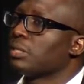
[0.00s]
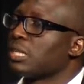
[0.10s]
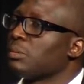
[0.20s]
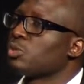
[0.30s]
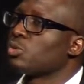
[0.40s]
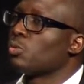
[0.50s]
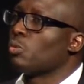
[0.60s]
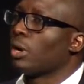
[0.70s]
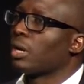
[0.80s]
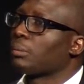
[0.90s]
seems to
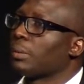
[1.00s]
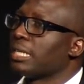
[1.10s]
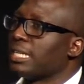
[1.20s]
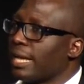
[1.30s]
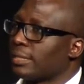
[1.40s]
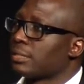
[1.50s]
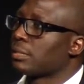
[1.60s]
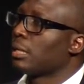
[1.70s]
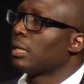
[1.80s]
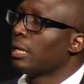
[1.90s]
work, but
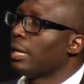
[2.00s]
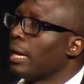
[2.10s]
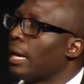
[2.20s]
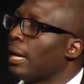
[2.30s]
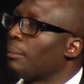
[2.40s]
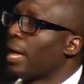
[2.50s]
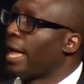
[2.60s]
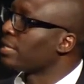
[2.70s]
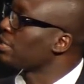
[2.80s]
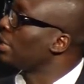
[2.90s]
yet
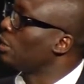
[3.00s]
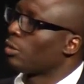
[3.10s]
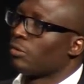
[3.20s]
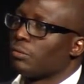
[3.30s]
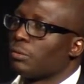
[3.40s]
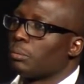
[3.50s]
has a lot of